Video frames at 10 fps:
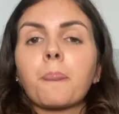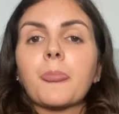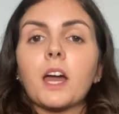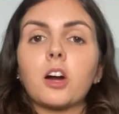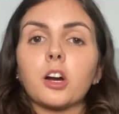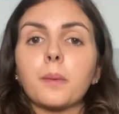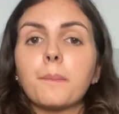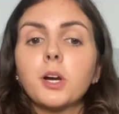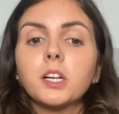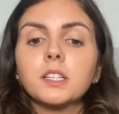our
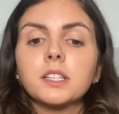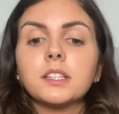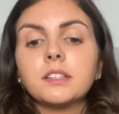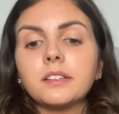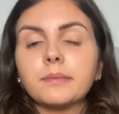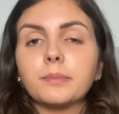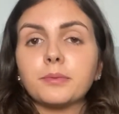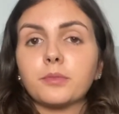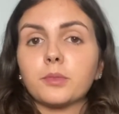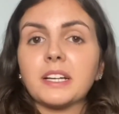mark
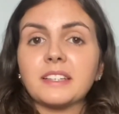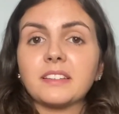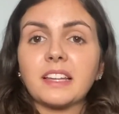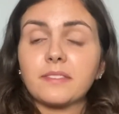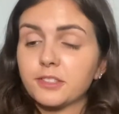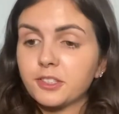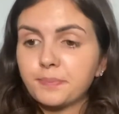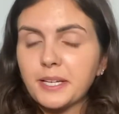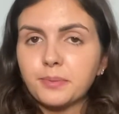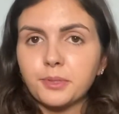before and left
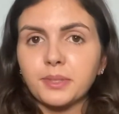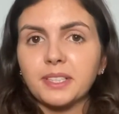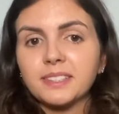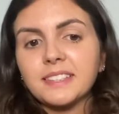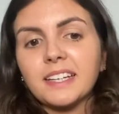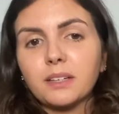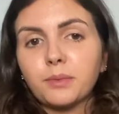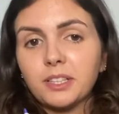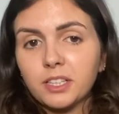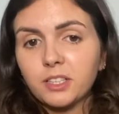space between us, and we
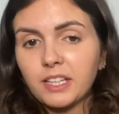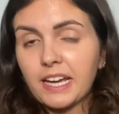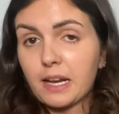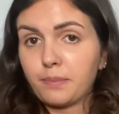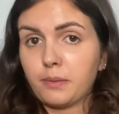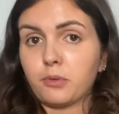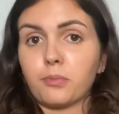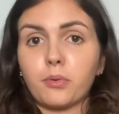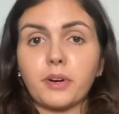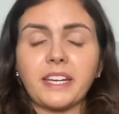literally had people
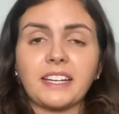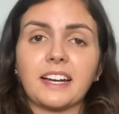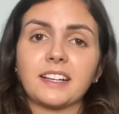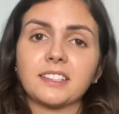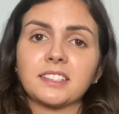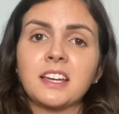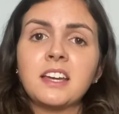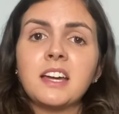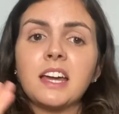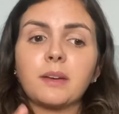pointing at us
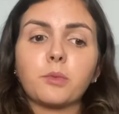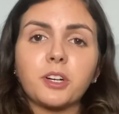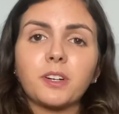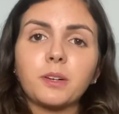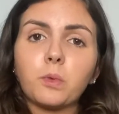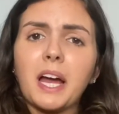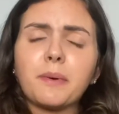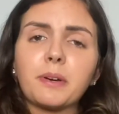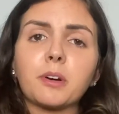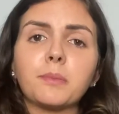and wondering why
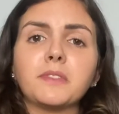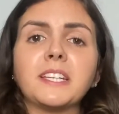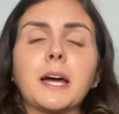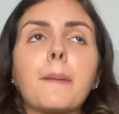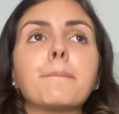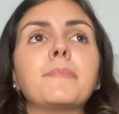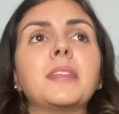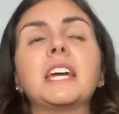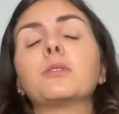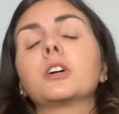we weren't moving up.
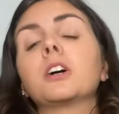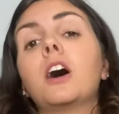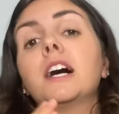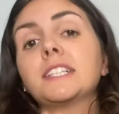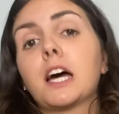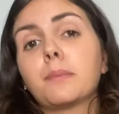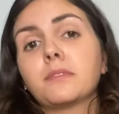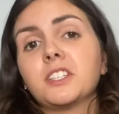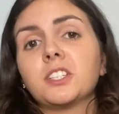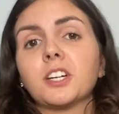They were on top of
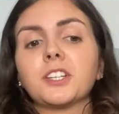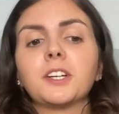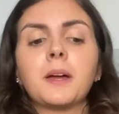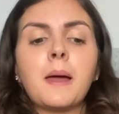each other.